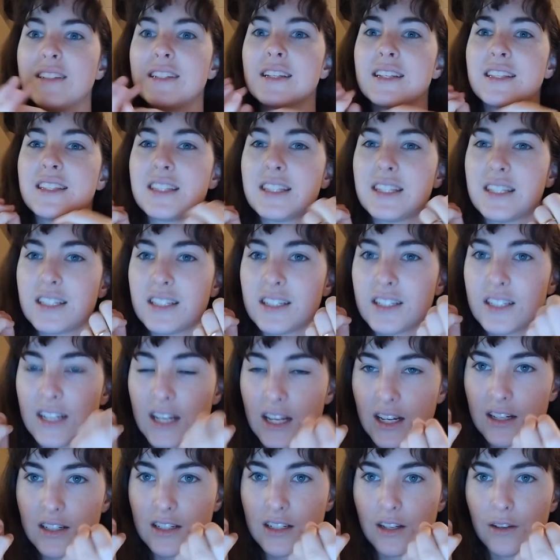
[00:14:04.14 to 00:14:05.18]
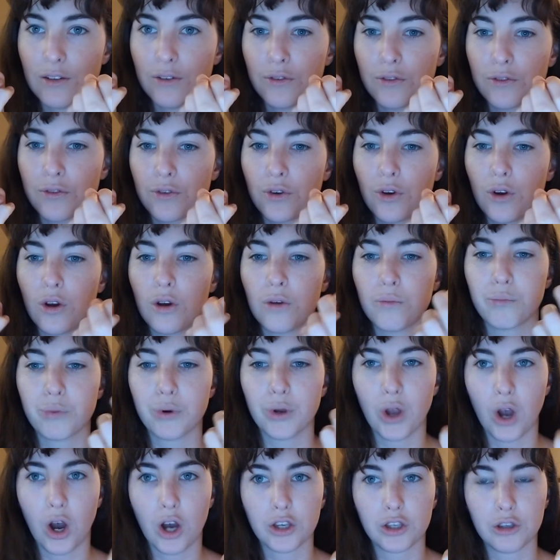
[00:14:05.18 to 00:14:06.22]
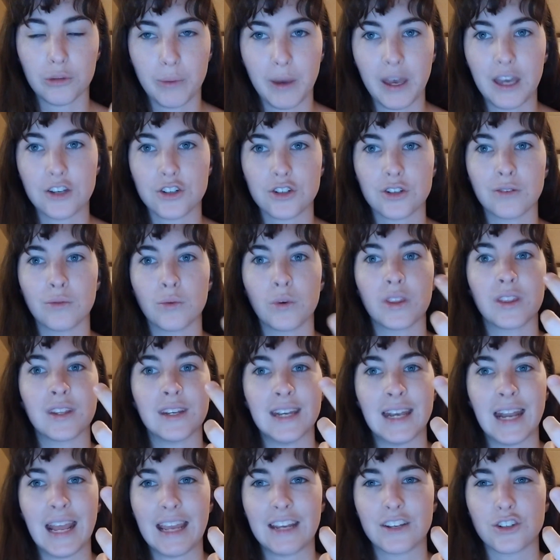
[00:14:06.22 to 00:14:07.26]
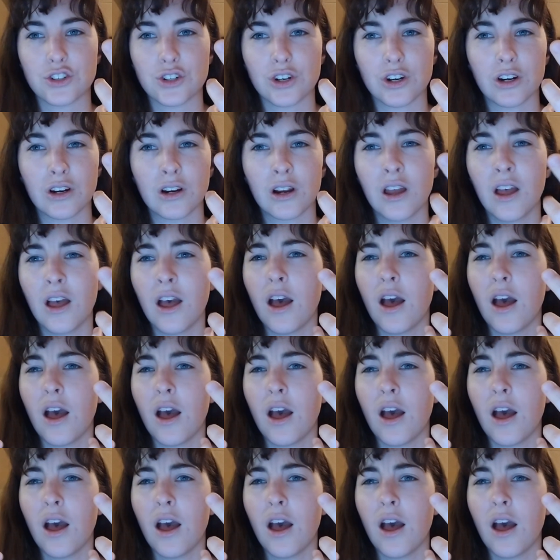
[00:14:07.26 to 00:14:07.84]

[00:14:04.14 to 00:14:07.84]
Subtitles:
distinctive preoccupation with nature.